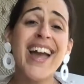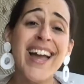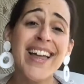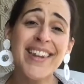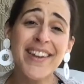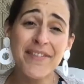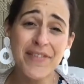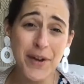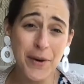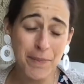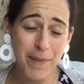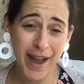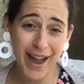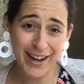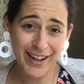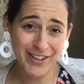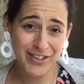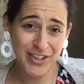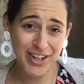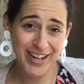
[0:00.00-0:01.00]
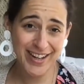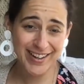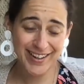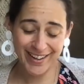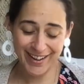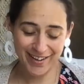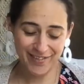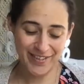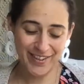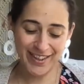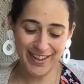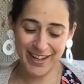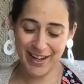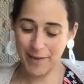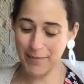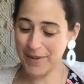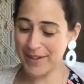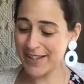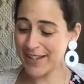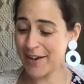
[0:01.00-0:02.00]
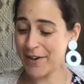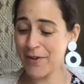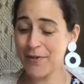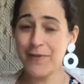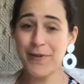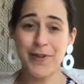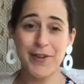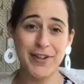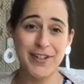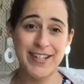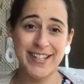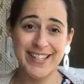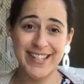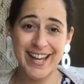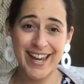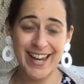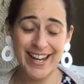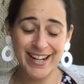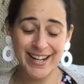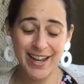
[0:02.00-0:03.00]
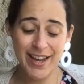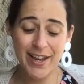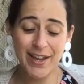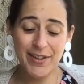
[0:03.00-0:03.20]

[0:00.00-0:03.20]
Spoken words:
love their packaging. I feel like I'm a sucker for good design.